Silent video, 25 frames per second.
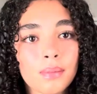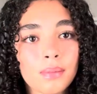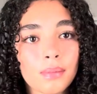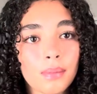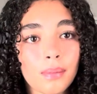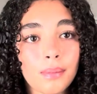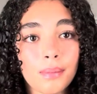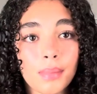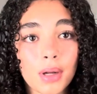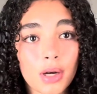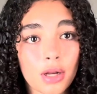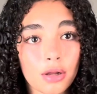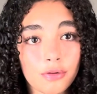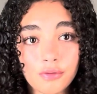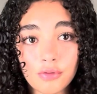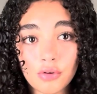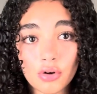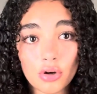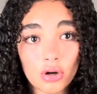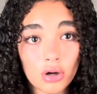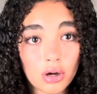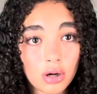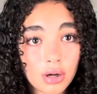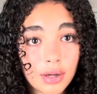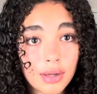But if
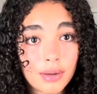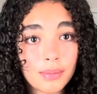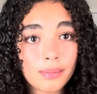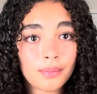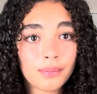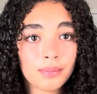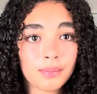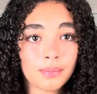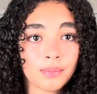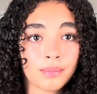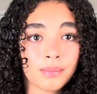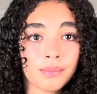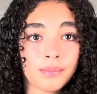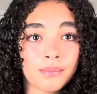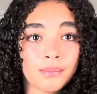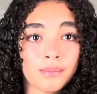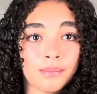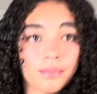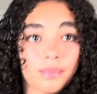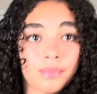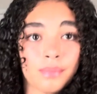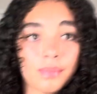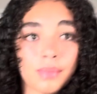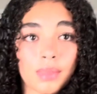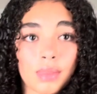not,
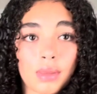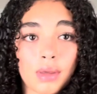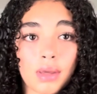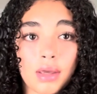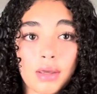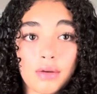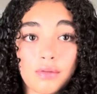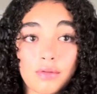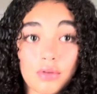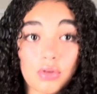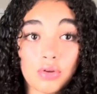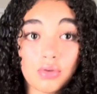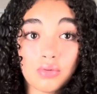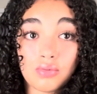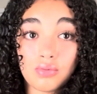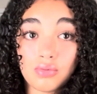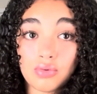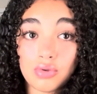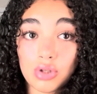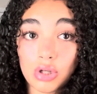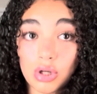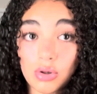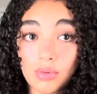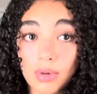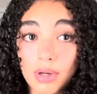if you
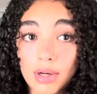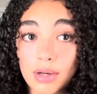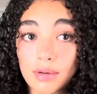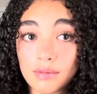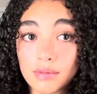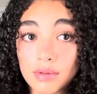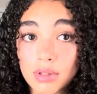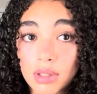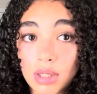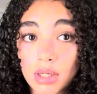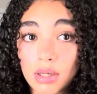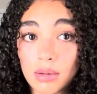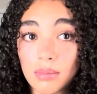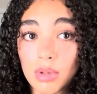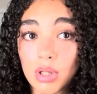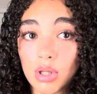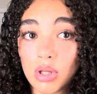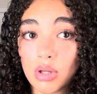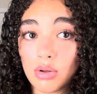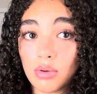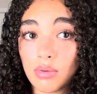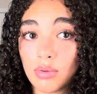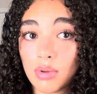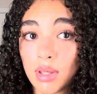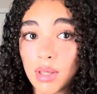don't have time and
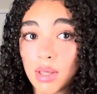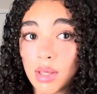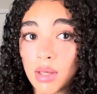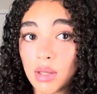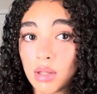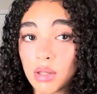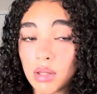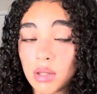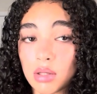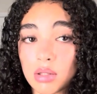you can't